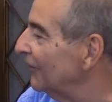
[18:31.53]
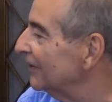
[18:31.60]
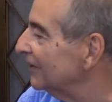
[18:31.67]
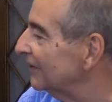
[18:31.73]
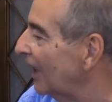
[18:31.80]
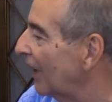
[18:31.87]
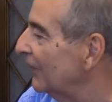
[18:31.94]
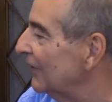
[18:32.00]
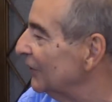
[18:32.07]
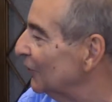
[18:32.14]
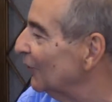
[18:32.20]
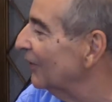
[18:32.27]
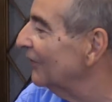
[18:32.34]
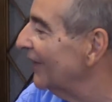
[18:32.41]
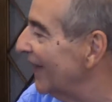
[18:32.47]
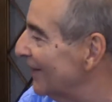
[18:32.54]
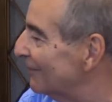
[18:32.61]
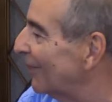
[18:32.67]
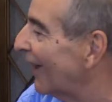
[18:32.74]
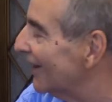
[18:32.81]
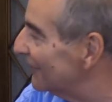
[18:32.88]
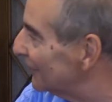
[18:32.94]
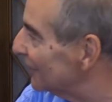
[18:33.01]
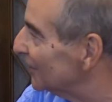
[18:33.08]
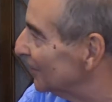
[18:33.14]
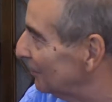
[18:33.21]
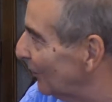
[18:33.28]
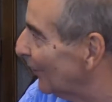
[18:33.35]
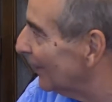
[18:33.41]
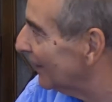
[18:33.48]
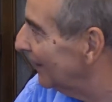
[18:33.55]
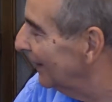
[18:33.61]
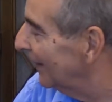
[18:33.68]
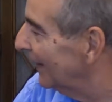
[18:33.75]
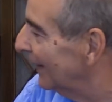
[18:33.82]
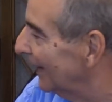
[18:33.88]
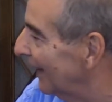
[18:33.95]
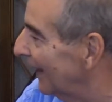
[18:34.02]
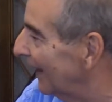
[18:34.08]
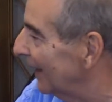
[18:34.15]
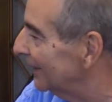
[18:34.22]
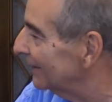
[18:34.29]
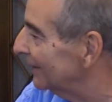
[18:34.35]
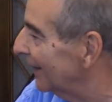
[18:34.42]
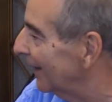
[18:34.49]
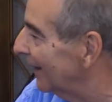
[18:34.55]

this out into a vampire for this book. And